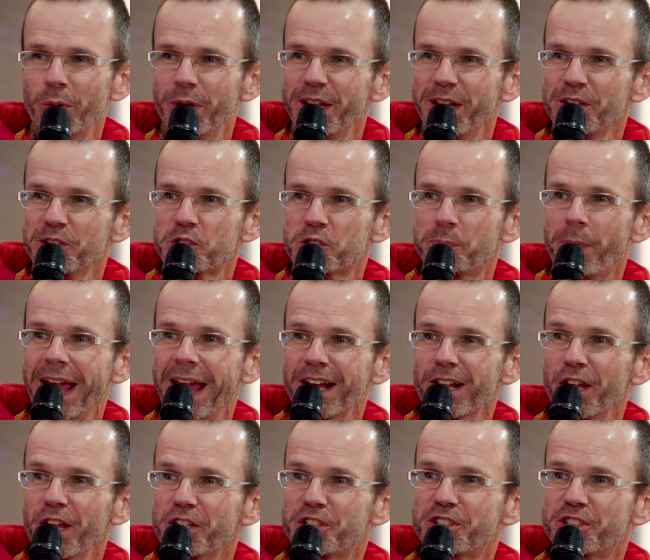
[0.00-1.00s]
fluent in
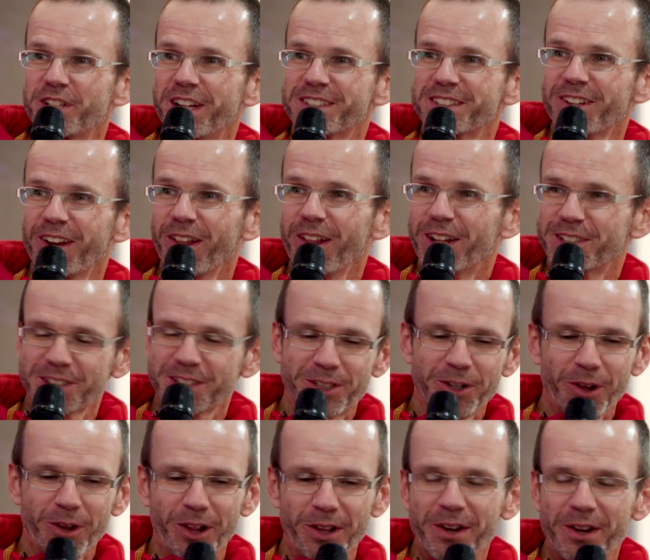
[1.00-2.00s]
Spanglish, as I like
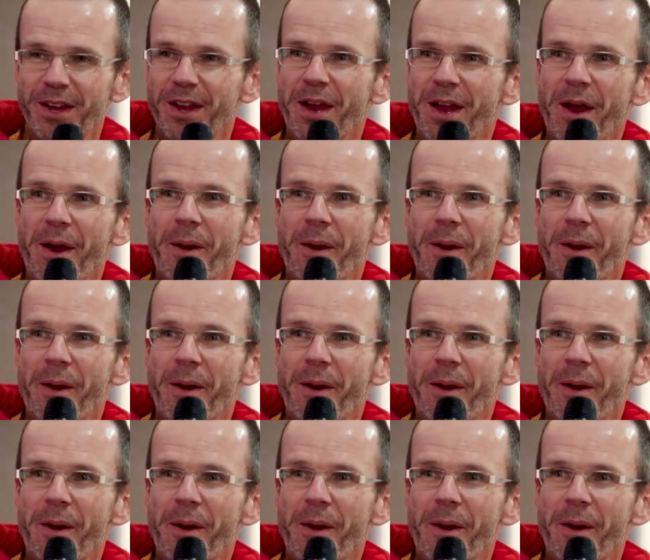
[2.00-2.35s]
to call it.